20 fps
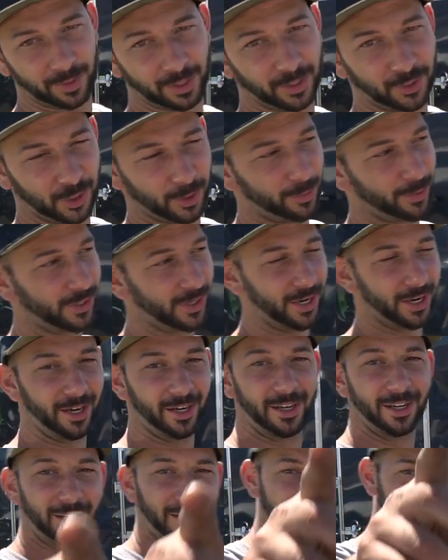bring a turbo car
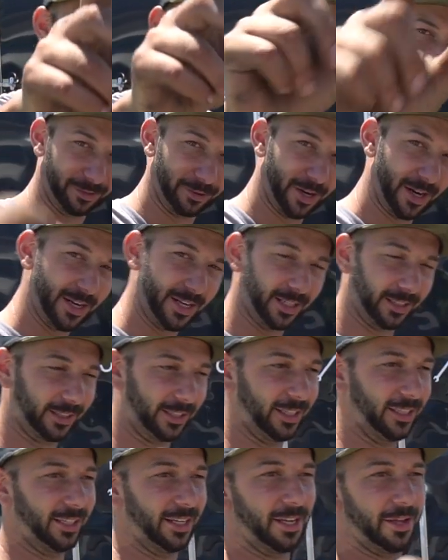that Rudnick
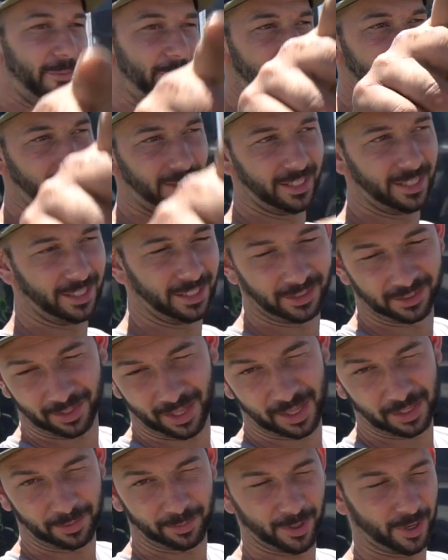did. Apparently, it's
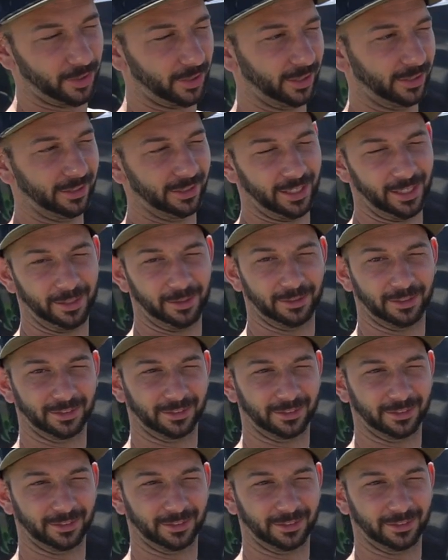slightly broken. And